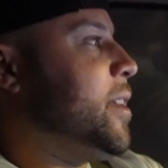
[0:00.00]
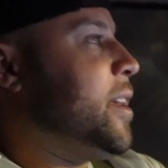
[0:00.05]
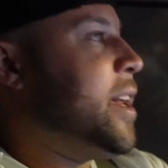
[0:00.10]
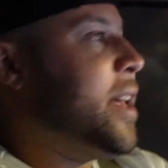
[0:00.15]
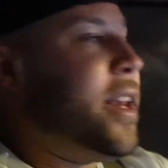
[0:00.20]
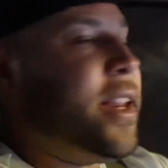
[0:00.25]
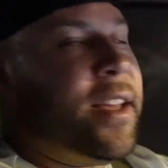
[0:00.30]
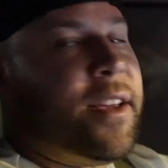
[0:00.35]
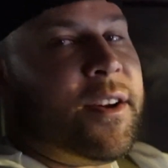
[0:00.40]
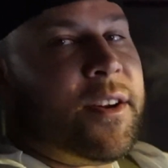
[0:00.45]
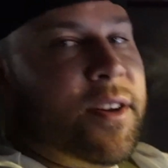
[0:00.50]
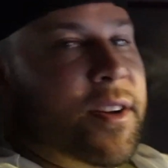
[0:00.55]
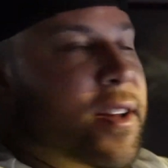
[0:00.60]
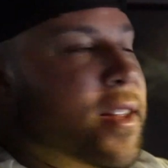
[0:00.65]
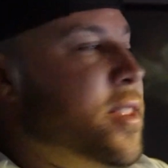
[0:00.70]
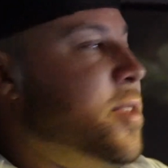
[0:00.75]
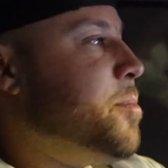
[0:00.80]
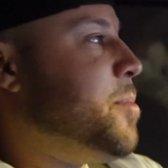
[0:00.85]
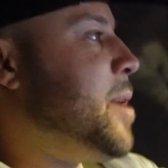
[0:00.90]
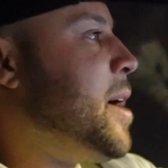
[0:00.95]
getting good
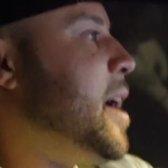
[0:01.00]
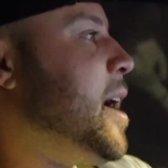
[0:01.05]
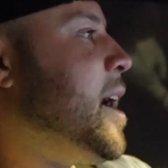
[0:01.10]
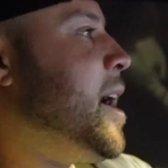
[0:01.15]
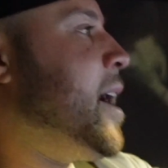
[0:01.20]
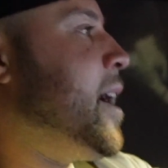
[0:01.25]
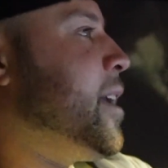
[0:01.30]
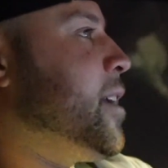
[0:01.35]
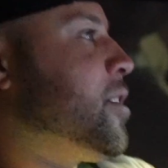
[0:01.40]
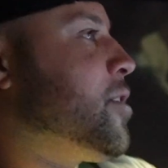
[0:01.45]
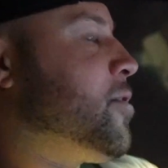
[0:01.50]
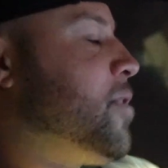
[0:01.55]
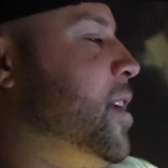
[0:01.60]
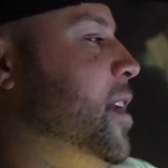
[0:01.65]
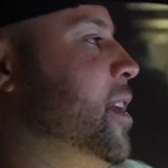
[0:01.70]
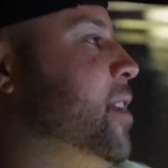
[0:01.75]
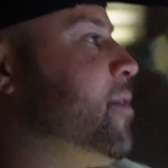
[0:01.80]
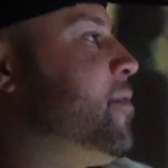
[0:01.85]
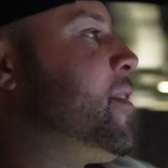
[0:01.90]
on the buy and creating